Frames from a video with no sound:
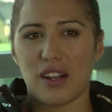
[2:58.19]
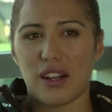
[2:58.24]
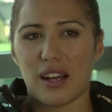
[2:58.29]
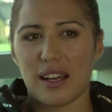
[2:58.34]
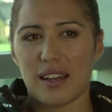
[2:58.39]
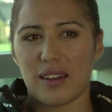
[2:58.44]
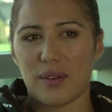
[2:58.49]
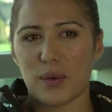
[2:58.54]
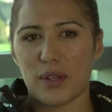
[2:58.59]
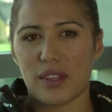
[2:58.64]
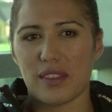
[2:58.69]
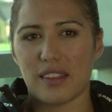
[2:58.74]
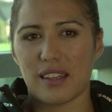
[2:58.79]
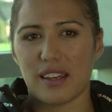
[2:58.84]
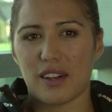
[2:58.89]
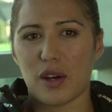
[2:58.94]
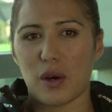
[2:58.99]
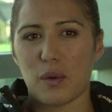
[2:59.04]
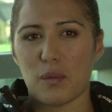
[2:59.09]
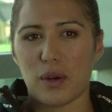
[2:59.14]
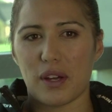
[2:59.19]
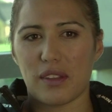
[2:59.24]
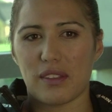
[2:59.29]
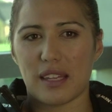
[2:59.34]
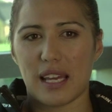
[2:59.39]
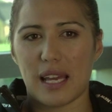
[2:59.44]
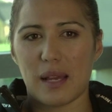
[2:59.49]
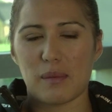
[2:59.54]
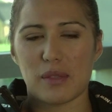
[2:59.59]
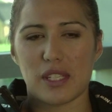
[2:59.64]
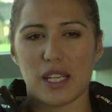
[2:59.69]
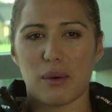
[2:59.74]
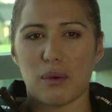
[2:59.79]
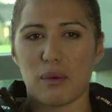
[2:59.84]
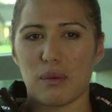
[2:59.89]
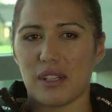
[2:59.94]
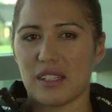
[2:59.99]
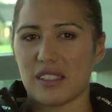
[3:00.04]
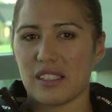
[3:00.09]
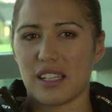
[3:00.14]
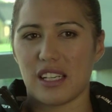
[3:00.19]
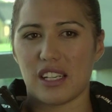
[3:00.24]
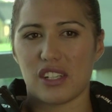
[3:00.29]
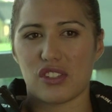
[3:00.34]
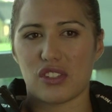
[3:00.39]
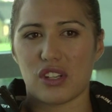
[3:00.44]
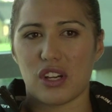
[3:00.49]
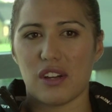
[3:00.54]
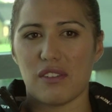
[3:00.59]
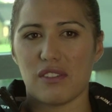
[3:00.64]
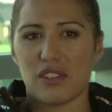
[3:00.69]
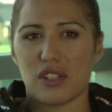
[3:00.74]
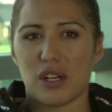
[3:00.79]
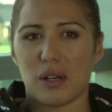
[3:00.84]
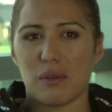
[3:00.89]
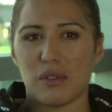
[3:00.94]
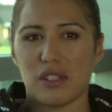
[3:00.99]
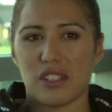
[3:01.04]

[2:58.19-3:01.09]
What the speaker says: like with the Commonwealth Games, how we went to extra overtime,